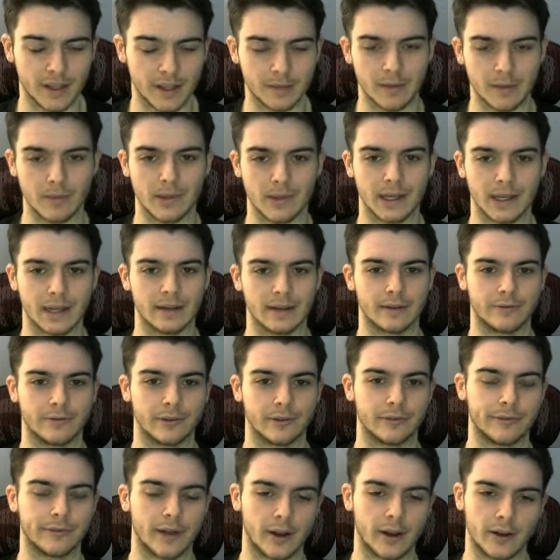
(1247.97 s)
Maybe they get a 5th
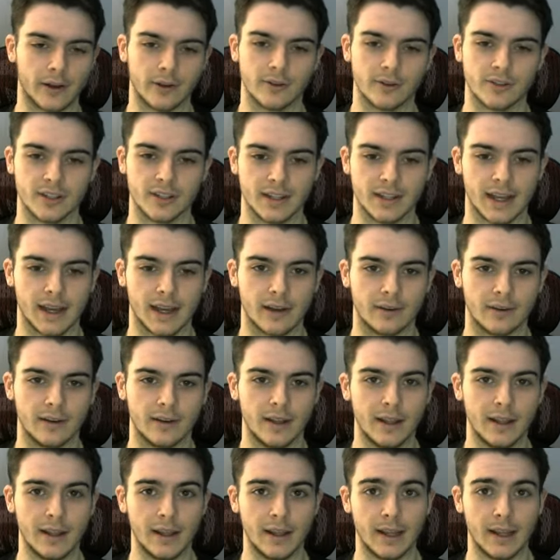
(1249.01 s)
Fire Energy down.
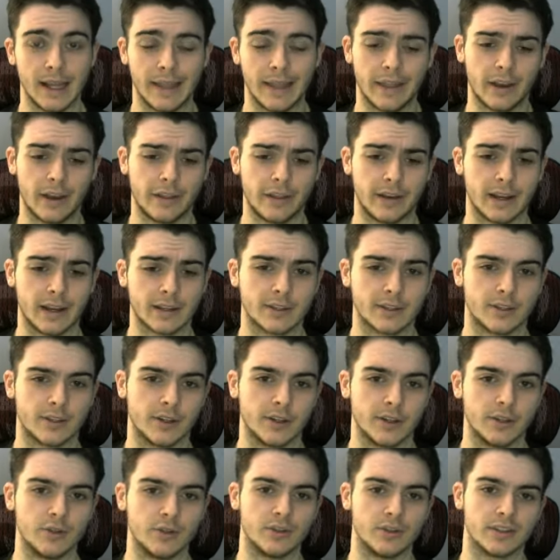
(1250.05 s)
And then on the next turn,
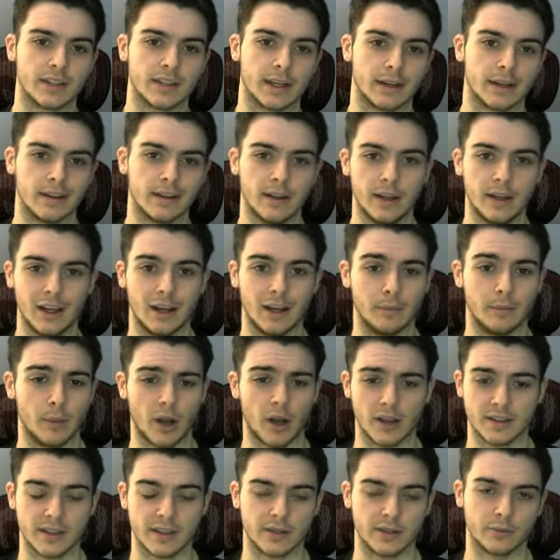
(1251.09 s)
you just, like,
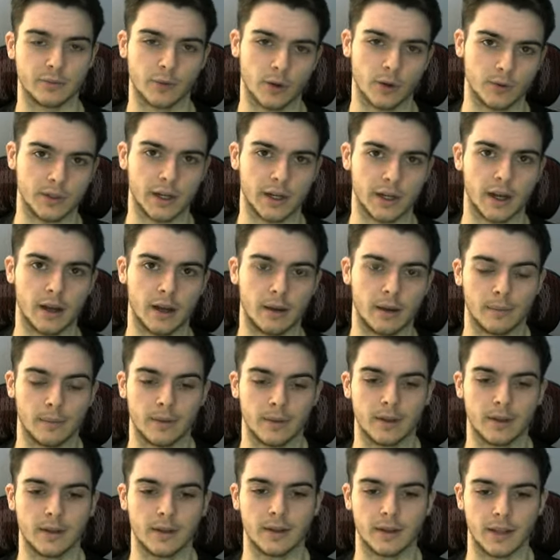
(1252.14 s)
boss in Rotom,
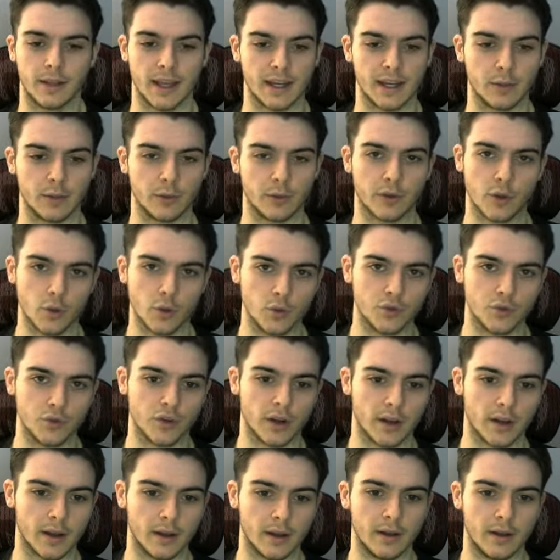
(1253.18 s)
hit it with
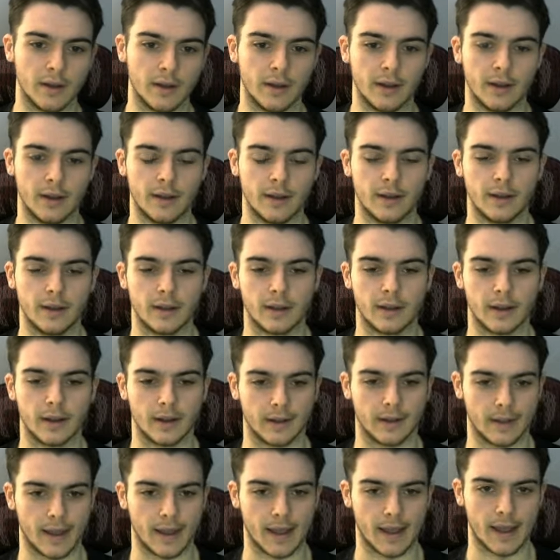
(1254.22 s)
Goodra,
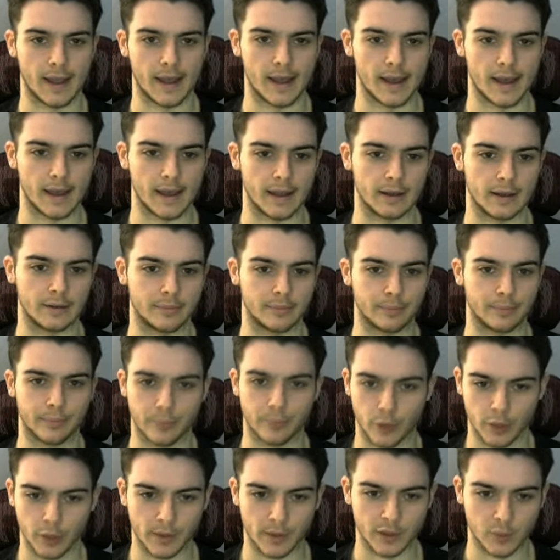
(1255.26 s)
and
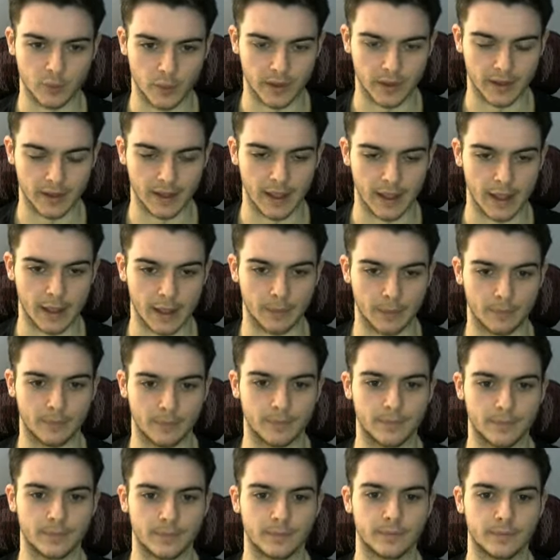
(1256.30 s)
pretty much win the game.
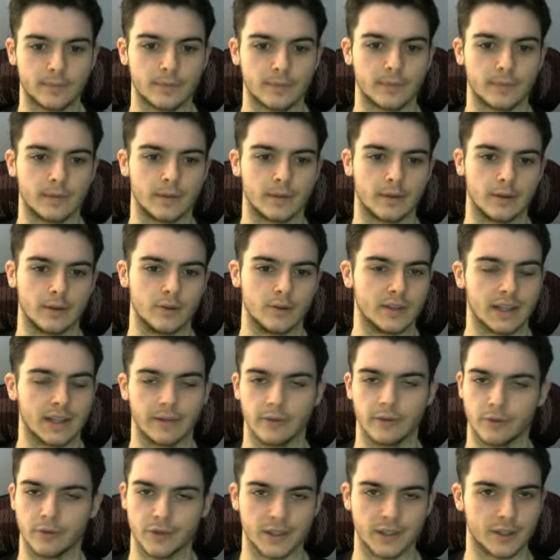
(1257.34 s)
You still have
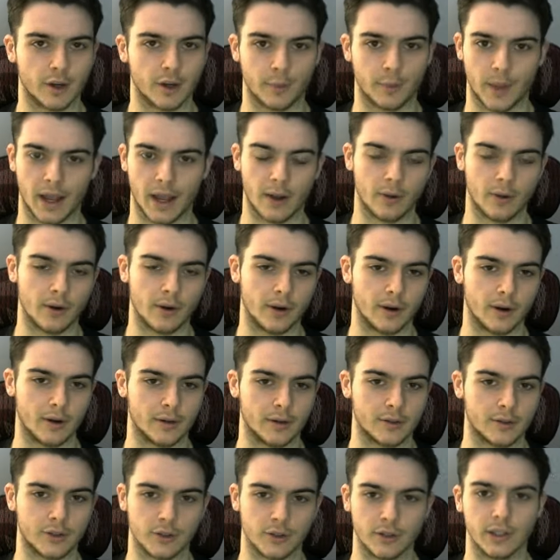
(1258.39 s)
your V-Star power.
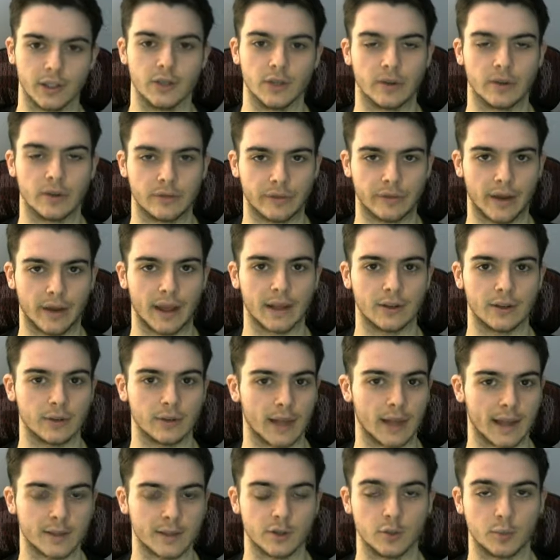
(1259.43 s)
Surely you can find your
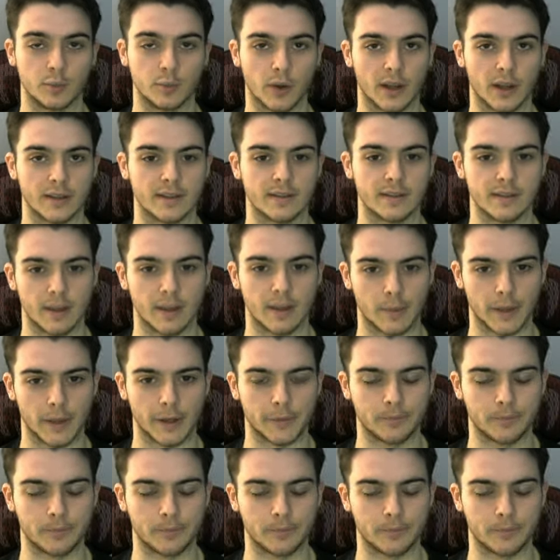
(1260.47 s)
last 2 prizes somehow.